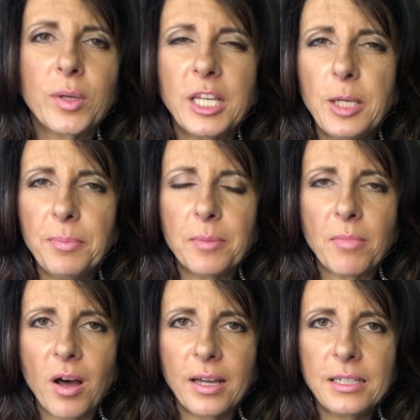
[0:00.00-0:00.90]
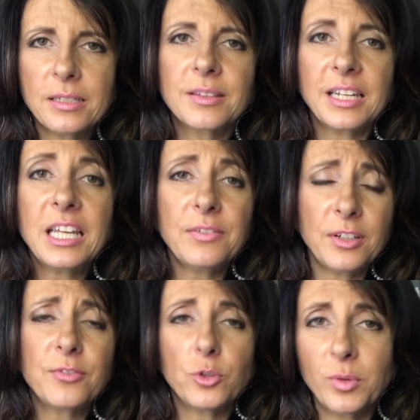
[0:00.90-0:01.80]
Keep in mind that even
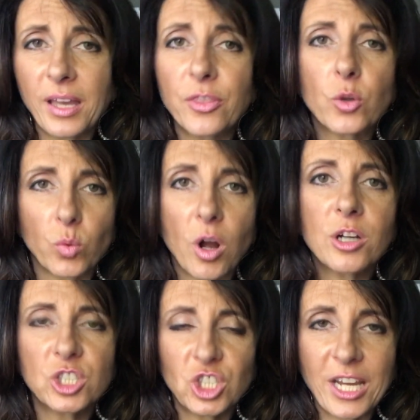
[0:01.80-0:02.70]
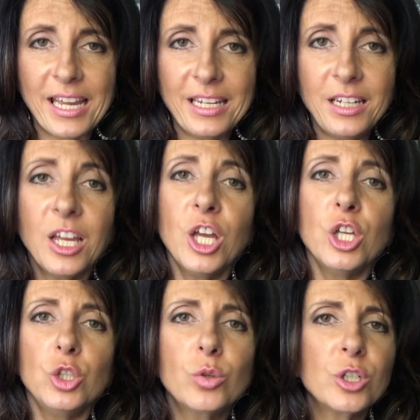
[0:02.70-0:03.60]
if you get the wrong shade,
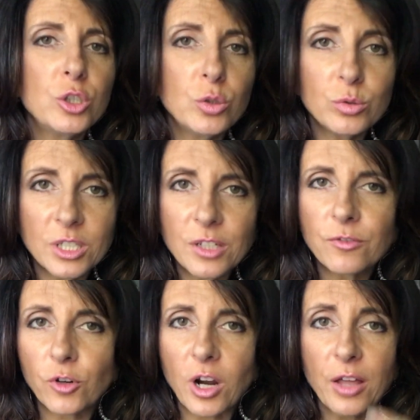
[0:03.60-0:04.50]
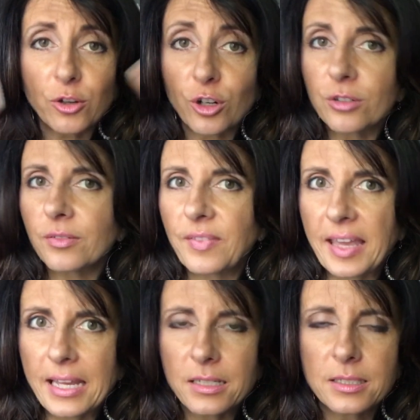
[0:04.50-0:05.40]
you can use it for other
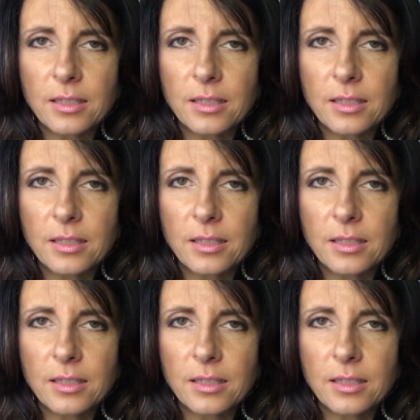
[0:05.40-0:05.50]
things.